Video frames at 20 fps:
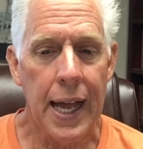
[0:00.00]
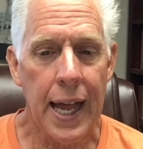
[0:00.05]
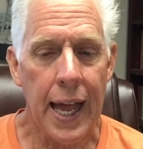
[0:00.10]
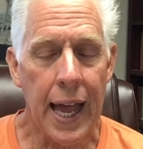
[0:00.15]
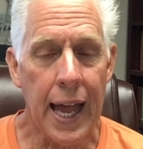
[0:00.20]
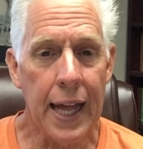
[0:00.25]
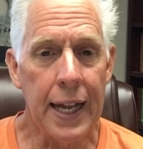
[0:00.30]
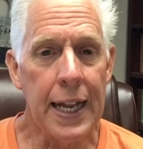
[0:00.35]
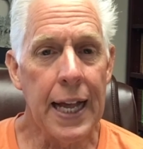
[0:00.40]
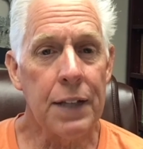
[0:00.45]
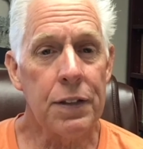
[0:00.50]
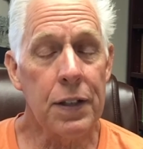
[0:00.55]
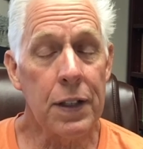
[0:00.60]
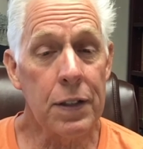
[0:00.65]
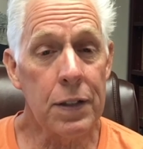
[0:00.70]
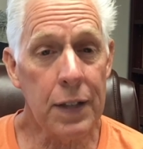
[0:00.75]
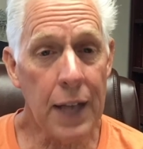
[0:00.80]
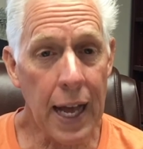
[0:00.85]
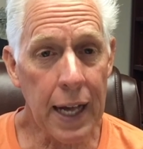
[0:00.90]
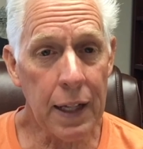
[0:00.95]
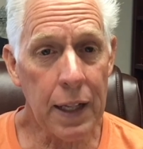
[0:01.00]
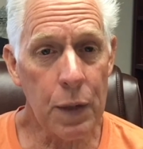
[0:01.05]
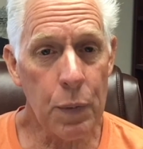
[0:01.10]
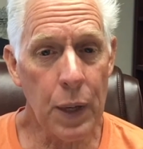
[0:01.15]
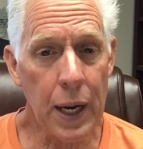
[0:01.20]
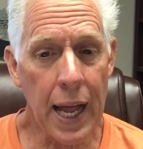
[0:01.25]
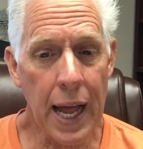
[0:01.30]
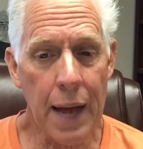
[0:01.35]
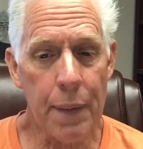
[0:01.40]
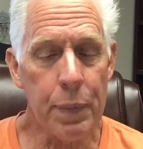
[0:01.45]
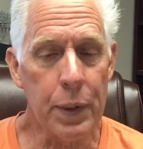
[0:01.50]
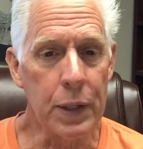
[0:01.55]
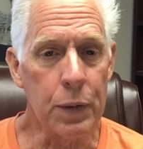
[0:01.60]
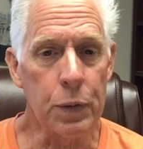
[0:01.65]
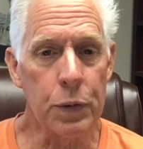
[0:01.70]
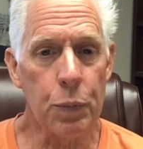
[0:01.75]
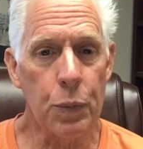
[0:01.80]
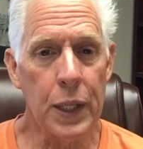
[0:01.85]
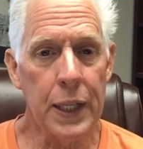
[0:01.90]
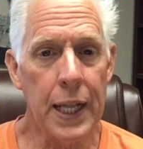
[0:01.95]
And that's exactly what happened. It
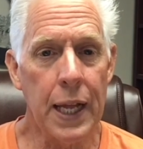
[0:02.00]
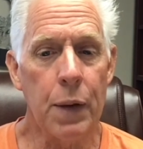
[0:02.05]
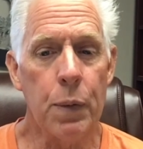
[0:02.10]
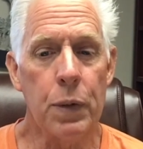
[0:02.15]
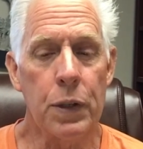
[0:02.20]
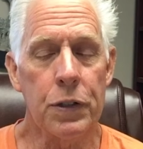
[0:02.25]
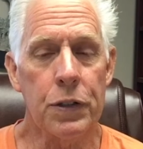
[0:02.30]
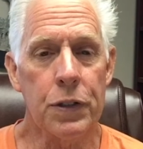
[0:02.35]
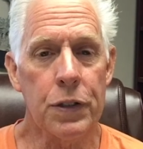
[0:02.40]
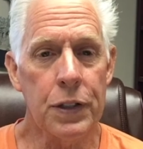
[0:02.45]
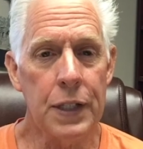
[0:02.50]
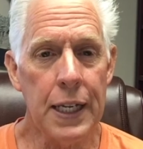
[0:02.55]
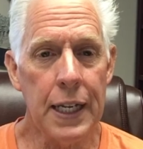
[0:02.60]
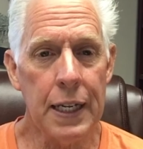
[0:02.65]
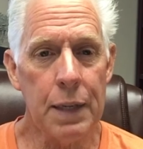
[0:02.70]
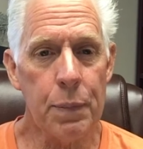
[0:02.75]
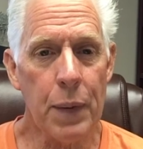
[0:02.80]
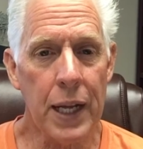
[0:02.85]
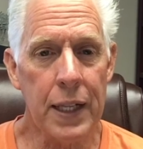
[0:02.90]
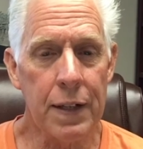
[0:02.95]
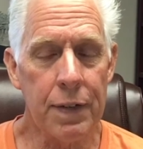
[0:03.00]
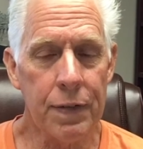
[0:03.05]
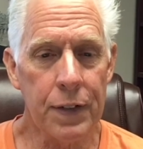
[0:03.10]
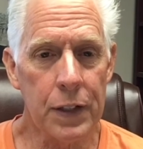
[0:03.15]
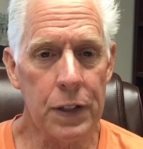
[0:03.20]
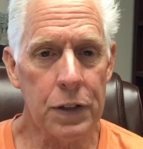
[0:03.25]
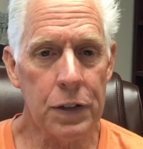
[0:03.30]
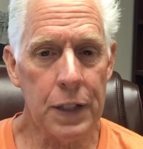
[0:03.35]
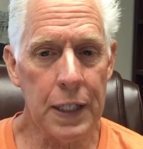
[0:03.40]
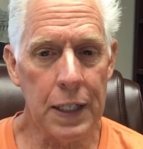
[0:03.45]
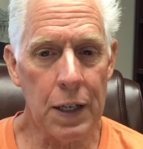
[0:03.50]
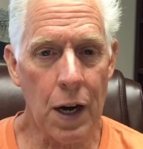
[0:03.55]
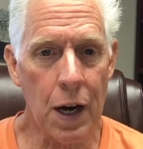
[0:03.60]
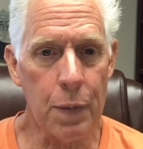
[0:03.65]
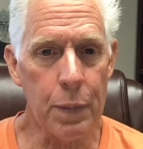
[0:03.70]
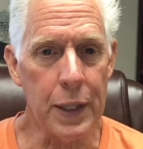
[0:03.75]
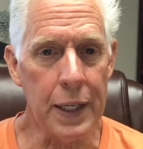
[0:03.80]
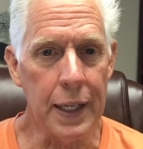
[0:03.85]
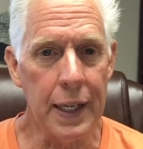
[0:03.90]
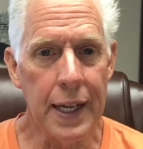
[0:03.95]
was when they were seen by the Philistine
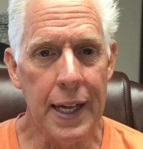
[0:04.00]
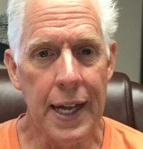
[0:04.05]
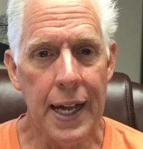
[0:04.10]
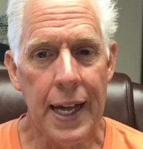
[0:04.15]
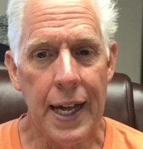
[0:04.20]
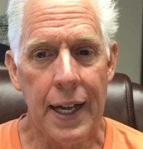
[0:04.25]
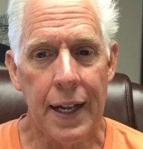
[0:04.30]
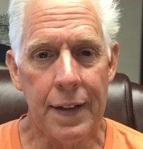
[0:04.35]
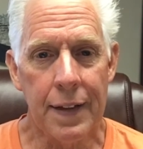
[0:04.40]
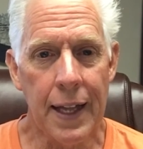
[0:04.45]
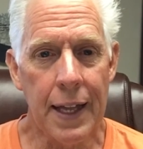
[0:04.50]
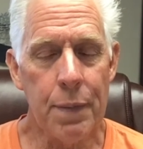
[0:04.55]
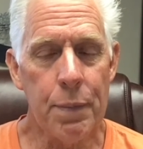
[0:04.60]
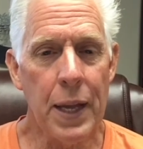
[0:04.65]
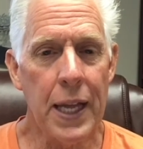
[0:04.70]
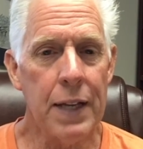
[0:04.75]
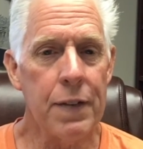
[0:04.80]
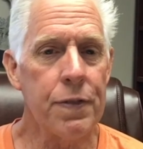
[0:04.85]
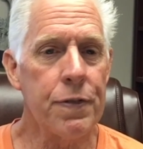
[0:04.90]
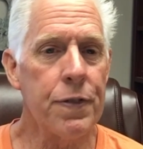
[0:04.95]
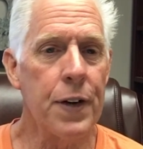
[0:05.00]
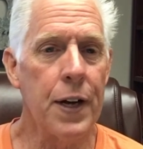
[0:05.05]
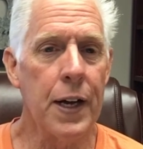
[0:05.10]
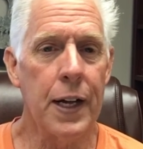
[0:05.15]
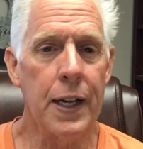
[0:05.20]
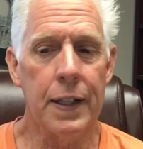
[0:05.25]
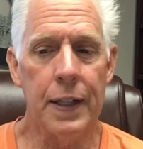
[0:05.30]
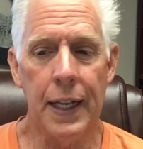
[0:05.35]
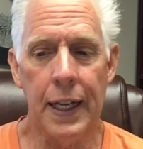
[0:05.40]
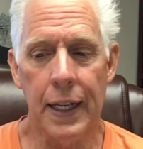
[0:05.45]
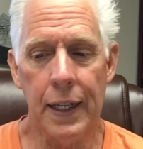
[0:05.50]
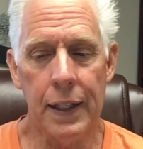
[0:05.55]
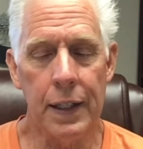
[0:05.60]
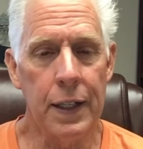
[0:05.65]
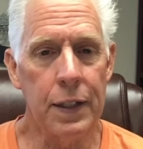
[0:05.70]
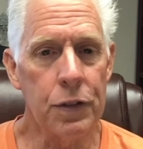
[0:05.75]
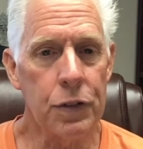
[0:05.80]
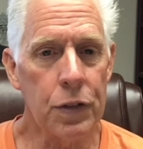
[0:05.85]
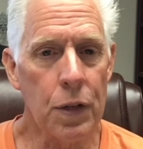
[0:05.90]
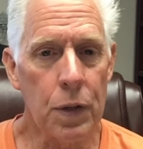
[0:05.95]
army, they made fun. They
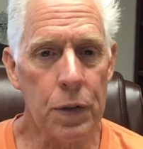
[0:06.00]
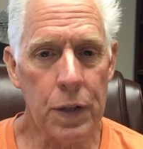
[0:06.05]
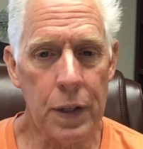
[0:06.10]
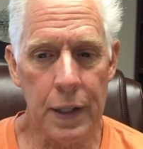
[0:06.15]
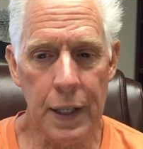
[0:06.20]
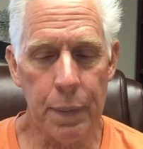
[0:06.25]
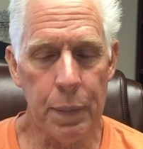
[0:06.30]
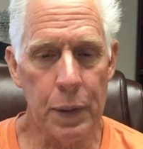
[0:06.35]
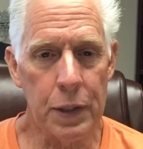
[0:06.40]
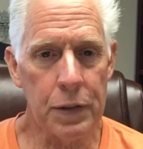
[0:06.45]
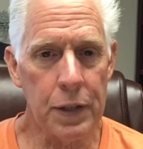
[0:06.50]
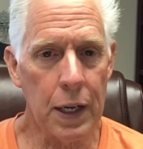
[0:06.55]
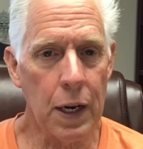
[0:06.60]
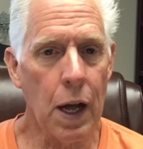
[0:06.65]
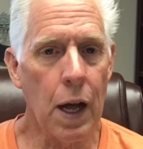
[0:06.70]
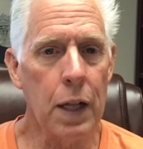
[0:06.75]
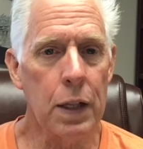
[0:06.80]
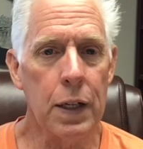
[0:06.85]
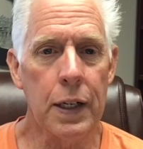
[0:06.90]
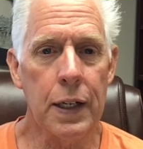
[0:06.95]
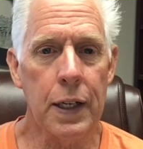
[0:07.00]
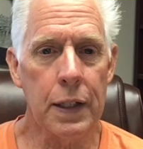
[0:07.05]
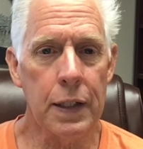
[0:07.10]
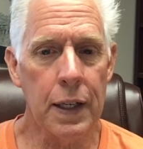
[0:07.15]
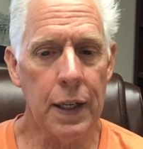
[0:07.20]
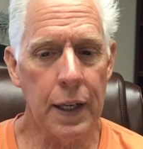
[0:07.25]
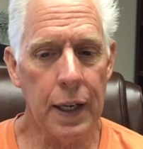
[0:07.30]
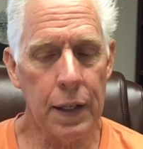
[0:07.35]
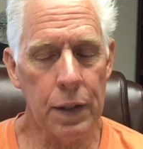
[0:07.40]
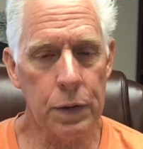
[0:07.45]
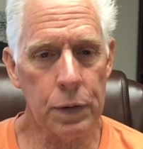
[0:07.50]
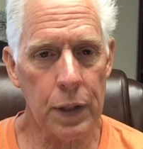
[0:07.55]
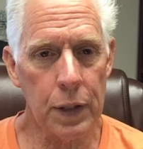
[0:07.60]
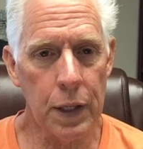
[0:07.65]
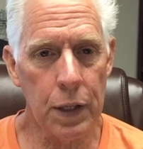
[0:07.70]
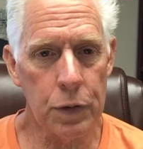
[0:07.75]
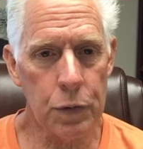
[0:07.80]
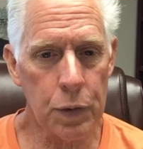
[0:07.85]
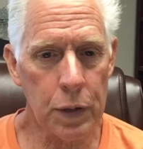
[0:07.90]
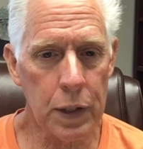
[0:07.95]
insulted them and said, "Oh, look at the
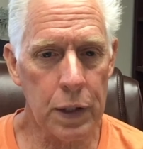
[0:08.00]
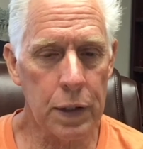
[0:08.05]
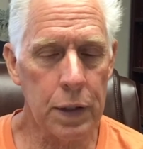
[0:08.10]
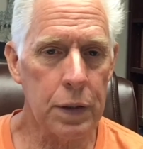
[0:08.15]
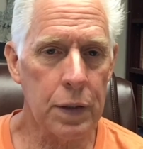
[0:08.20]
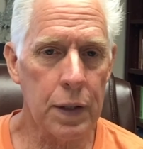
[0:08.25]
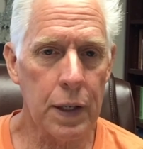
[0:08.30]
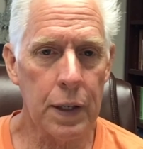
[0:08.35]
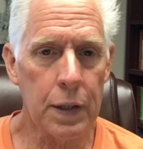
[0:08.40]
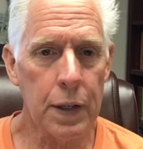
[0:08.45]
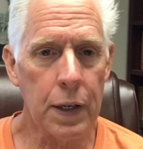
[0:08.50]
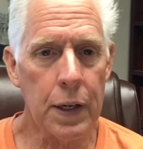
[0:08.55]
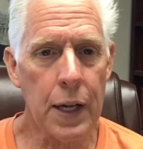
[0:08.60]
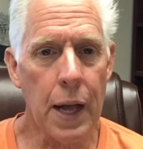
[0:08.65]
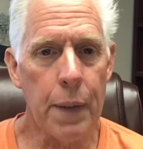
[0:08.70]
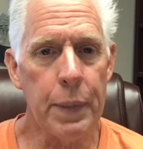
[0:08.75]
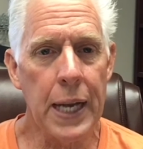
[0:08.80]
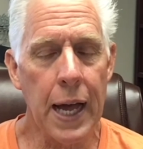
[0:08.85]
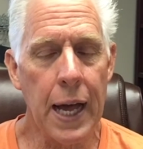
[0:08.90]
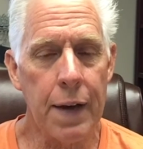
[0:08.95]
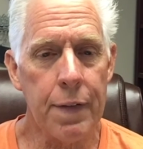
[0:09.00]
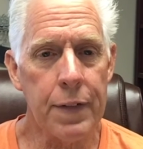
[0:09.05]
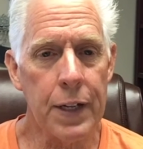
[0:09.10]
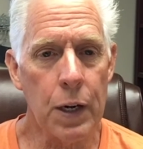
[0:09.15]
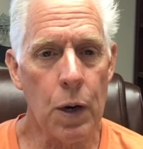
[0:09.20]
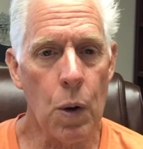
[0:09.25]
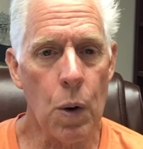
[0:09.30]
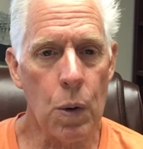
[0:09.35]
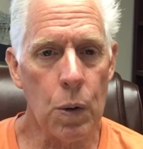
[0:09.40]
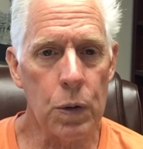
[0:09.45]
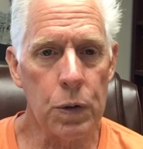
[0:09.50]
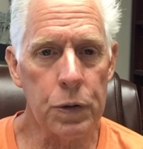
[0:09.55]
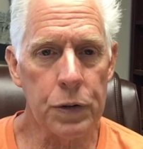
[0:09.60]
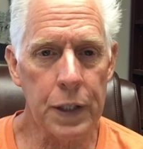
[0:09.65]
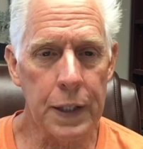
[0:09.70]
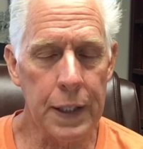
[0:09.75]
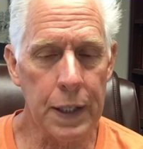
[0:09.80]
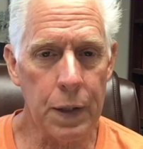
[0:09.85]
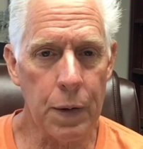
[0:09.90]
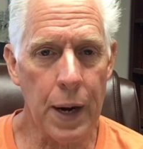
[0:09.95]
Israels. They're coming out of their holes
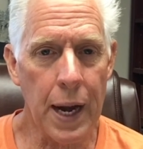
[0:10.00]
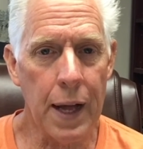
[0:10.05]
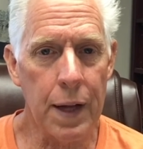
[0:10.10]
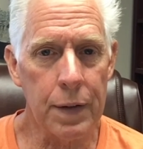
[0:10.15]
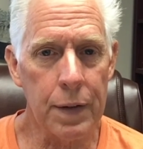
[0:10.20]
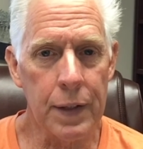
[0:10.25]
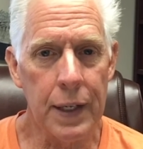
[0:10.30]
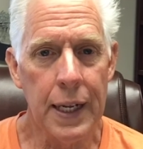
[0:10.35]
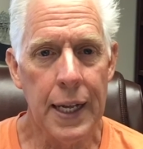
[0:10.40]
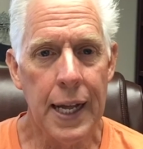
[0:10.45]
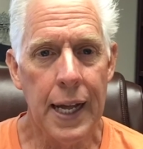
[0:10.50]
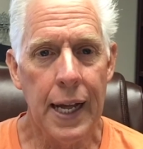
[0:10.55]
in the ground.